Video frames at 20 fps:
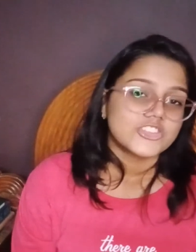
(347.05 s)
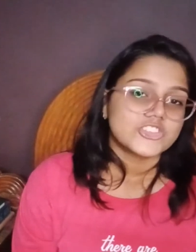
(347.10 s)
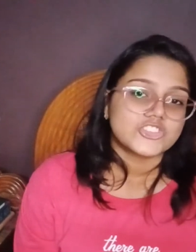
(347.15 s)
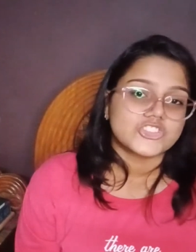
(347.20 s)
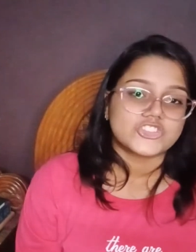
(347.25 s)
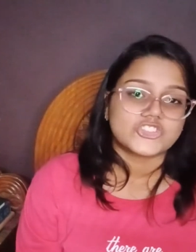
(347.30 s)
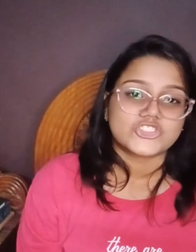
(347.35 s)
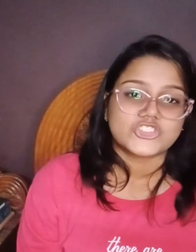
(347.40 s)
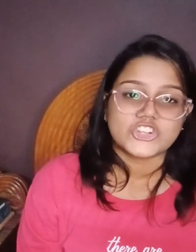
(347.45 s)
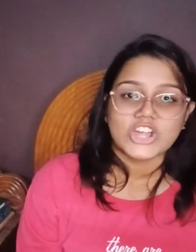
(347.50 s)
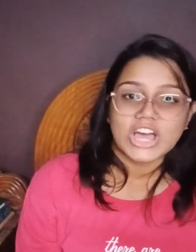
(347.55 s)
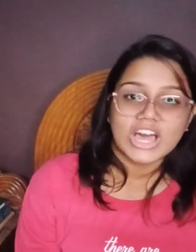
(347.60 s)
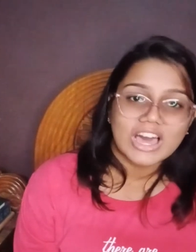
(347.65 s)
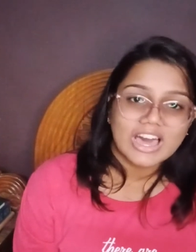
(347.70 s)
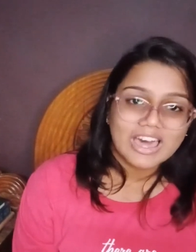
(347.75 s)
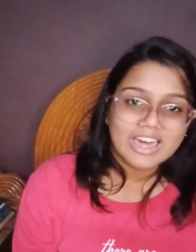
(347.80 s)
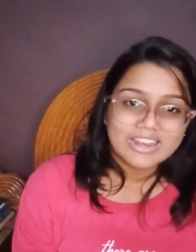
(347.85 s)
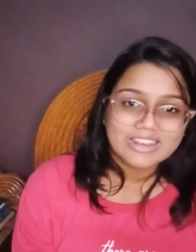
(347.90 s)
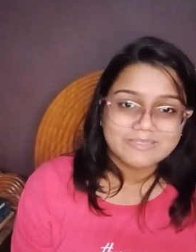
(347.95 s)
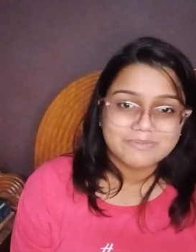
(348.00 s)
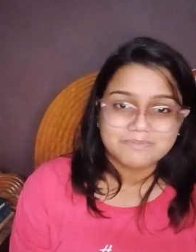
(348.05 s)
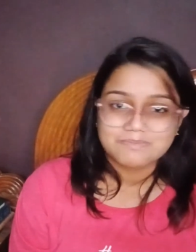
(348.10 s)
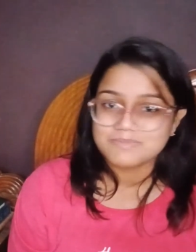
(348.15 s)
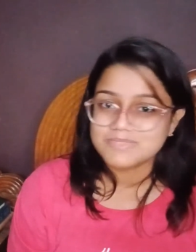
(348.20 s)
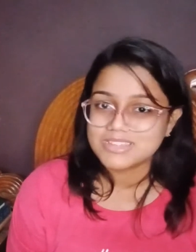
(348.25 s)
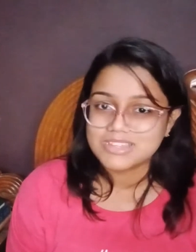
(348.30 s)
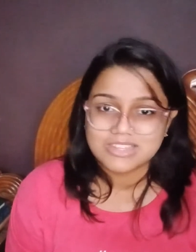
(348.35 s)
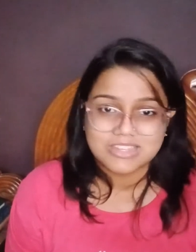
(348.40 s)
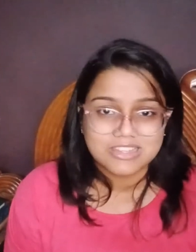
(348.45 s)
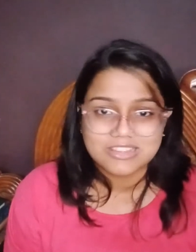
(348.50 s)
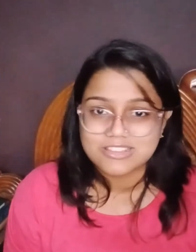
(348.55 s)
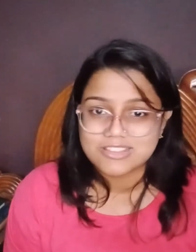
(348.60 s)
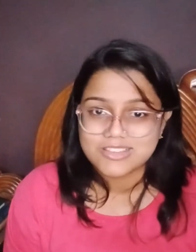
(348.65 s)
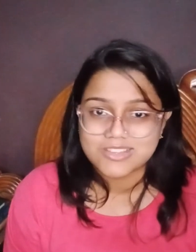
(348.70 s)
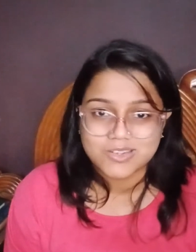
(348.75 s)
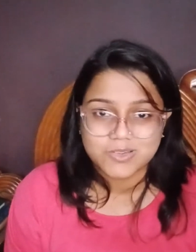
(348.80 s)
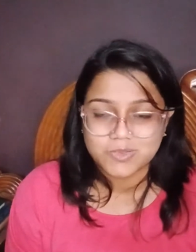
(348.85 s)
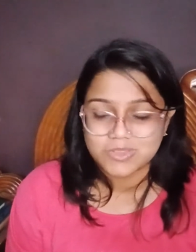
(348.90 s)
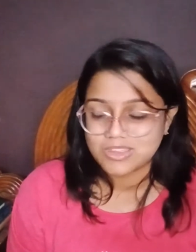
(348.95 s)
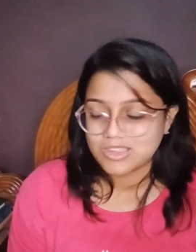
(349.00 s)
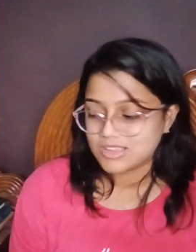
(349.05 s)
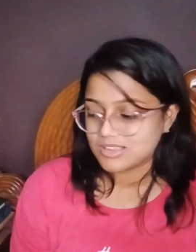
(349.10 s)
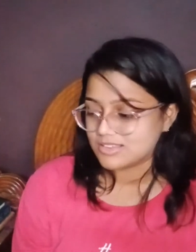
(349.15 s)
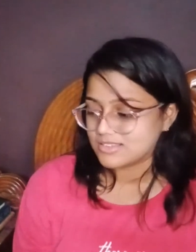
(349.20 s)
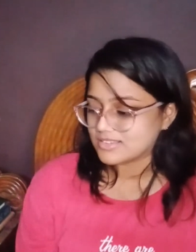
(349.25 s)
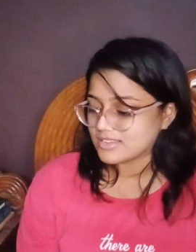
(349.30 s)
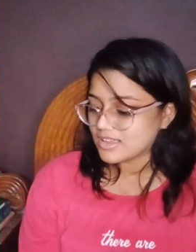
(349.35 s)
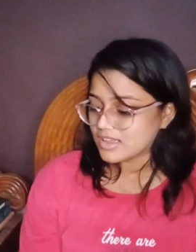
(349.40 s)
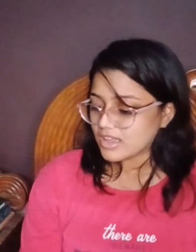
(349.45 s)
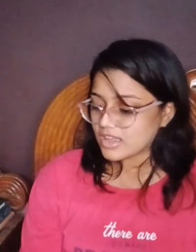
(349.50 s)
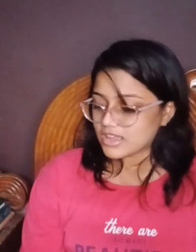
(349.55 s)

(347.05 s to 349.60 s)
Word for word: just trying to get through things.